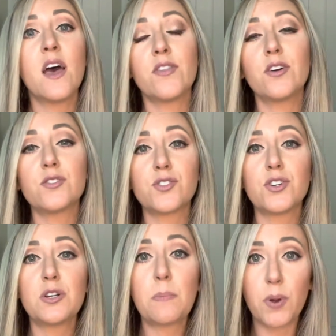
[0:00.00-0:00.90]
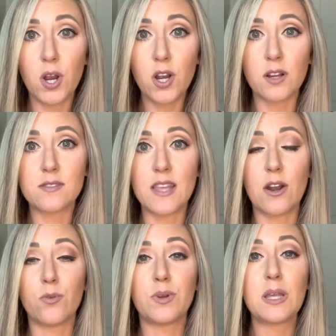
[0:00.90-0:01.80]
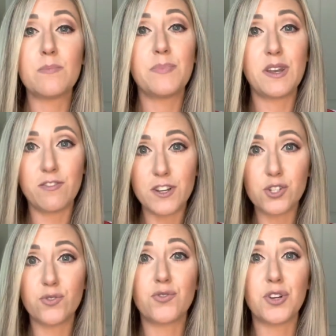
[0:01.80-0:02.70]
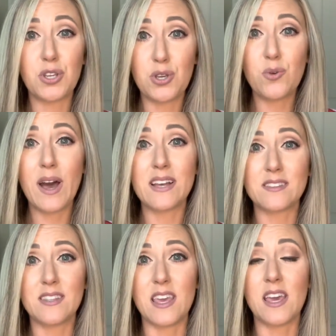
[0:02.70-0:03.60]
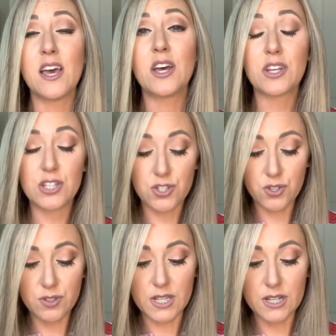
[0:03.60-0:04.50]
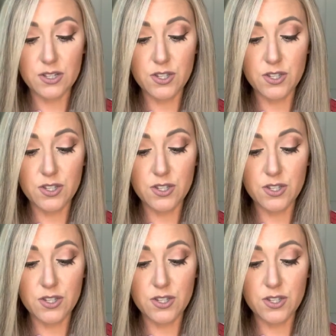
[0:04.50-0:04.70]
There are certain perks that are really beneficial for you as the consultant.